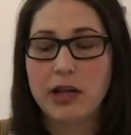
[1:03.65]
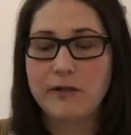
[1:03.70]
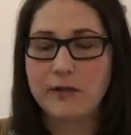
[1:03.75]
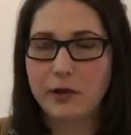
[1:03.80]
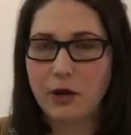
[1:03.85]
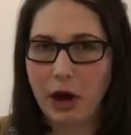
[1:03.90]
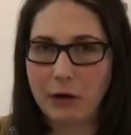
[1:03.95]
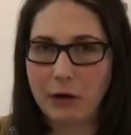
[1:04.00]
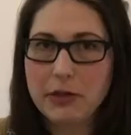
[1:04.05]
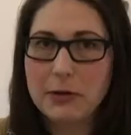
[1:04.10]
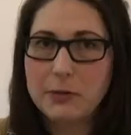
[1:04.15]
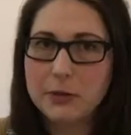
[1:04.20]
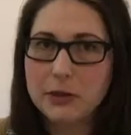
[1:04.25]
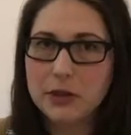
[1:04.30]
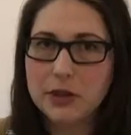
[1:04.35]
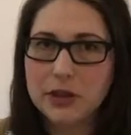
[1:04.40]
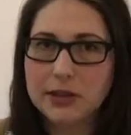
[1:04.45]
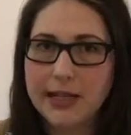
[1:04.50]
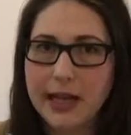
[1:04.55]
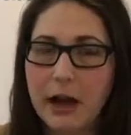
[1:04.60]
If you're to
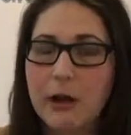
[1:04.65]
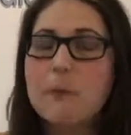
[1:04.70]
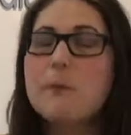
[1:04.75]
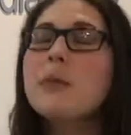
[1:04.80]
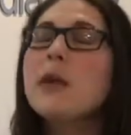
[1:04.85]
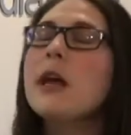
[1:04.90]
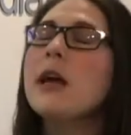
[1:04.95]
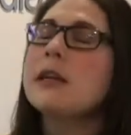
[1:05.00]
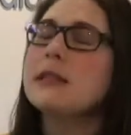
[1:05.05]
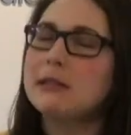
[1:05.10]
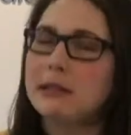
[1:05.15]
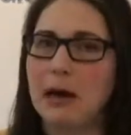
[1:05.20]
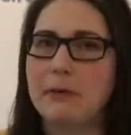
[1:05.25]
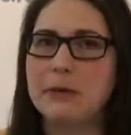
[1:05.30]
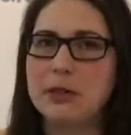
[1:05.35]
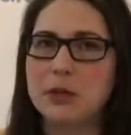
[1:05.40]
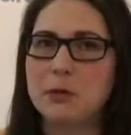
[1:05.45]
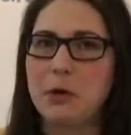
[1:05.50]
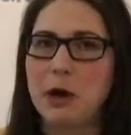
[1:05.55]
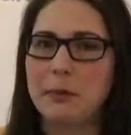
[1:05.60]
push it down, time
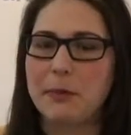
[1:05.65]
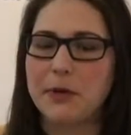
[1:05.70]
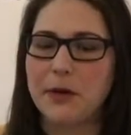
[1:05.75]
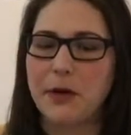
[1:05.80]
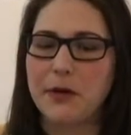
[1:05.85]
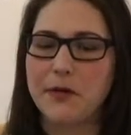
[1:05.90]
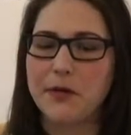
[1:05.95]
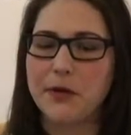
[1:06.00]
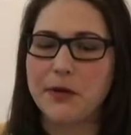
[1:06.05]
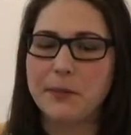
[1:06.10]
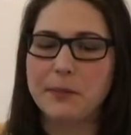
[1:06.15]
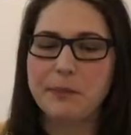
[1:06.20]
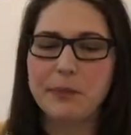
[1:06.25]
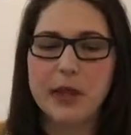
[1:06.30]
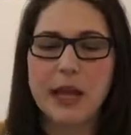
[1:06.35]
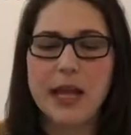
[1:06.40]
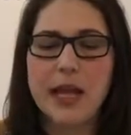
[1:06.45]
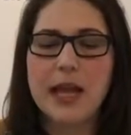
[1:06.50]
to swap it over.